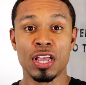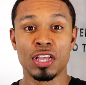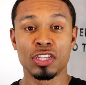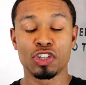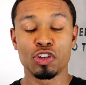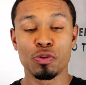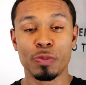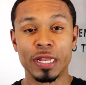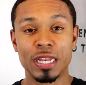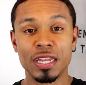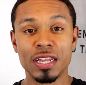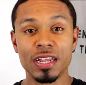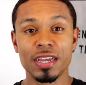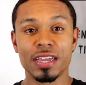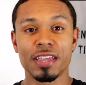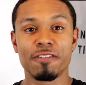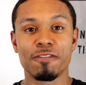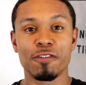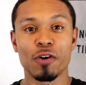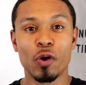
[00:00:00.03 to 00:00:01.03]
So you've been
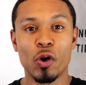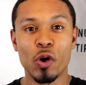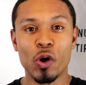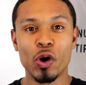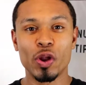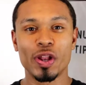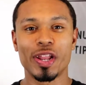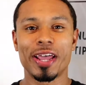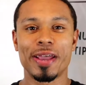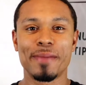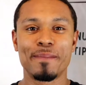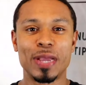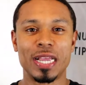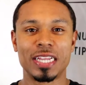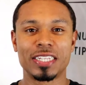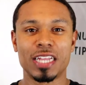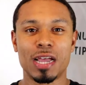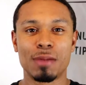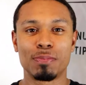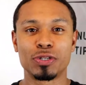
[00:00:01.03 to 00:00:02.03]
looking for
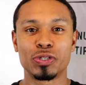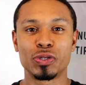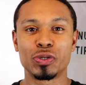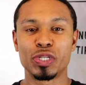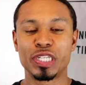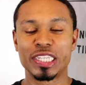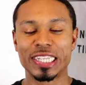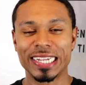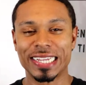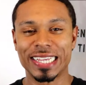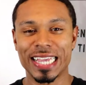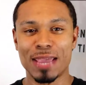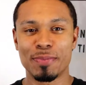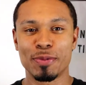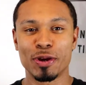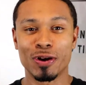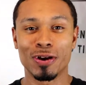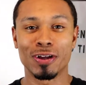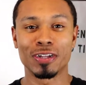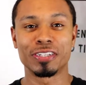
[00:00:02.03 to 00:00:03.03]
online-based opportunities and came
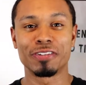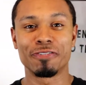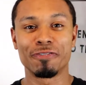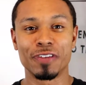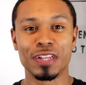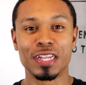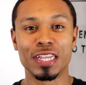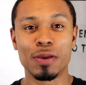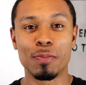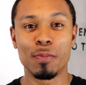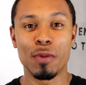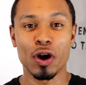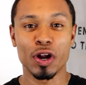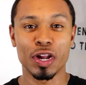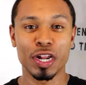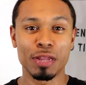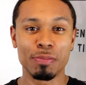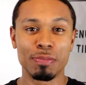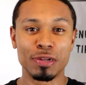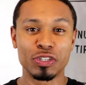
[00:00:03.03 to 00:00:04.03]
across affiliate
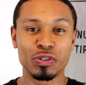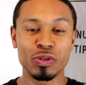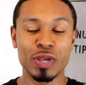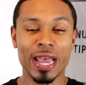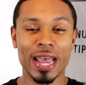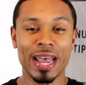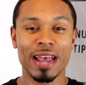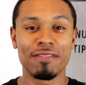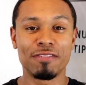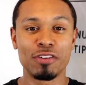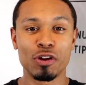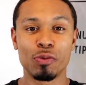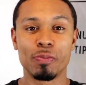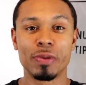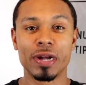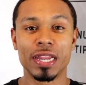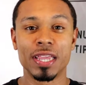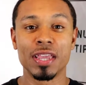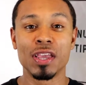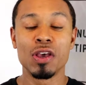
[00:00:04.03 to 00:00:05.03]
marketing, but you have no
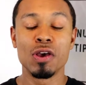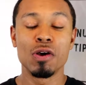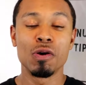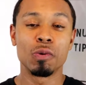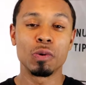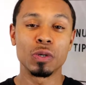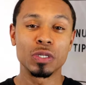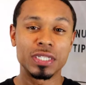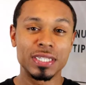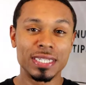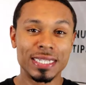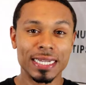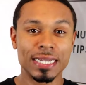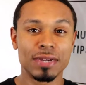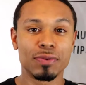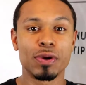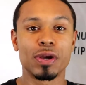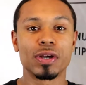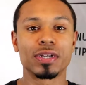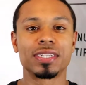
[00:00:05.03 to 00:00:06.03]
money. Well,
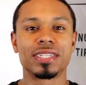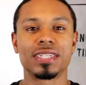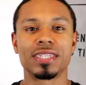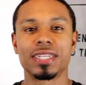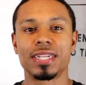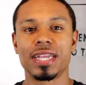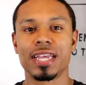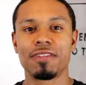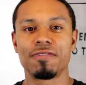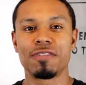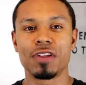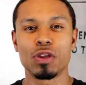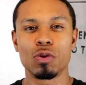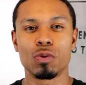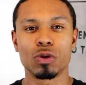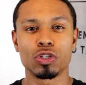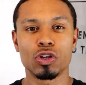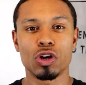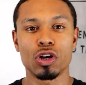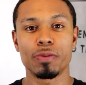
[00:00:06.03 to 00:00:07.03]
stick around because in today's video,
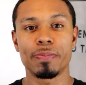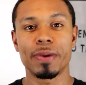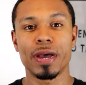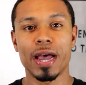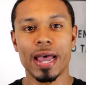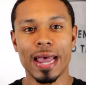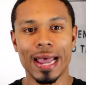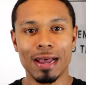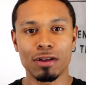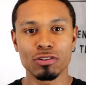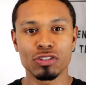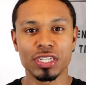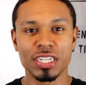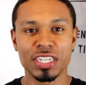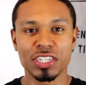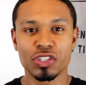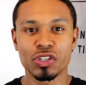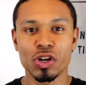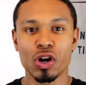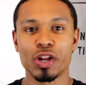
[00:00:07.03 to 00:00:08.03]
we're talking about how to
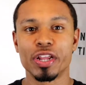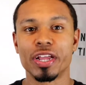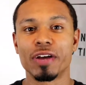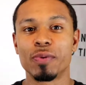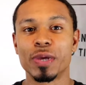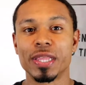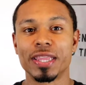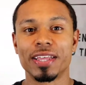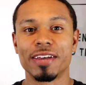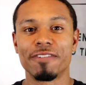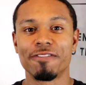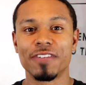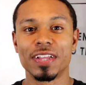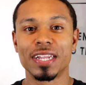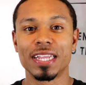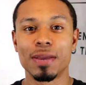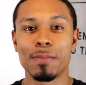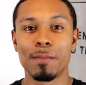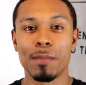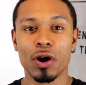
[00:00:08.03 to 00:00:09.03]
get started with
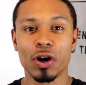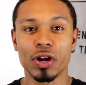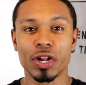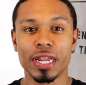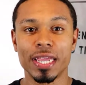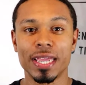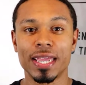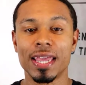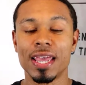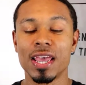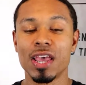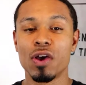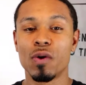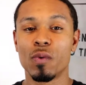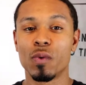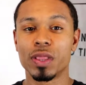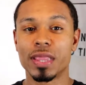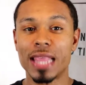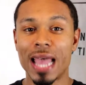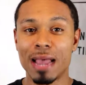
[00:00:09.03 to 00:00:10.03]
affiliate marketing
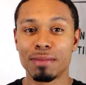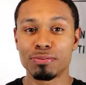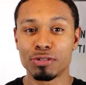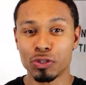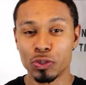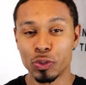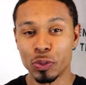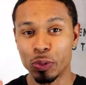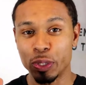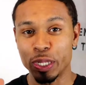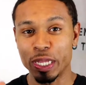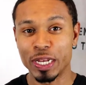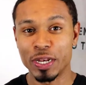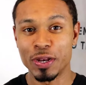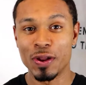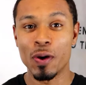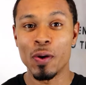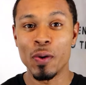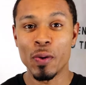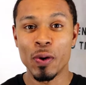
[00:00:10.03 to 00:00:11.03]
with absolutely
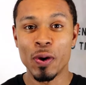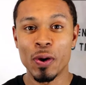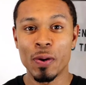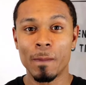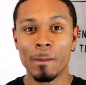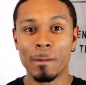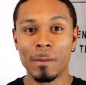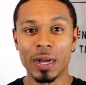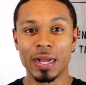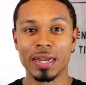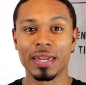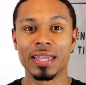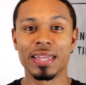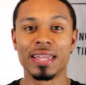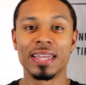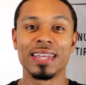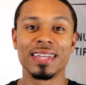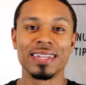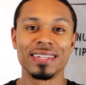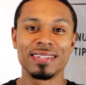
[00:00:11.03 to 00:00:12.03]
no money.
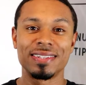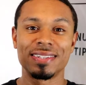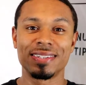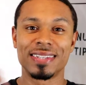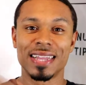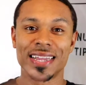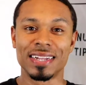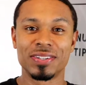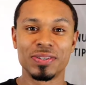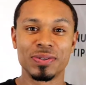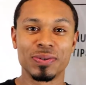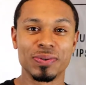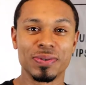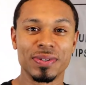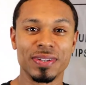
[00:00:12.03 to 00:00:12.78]
Stay tuned.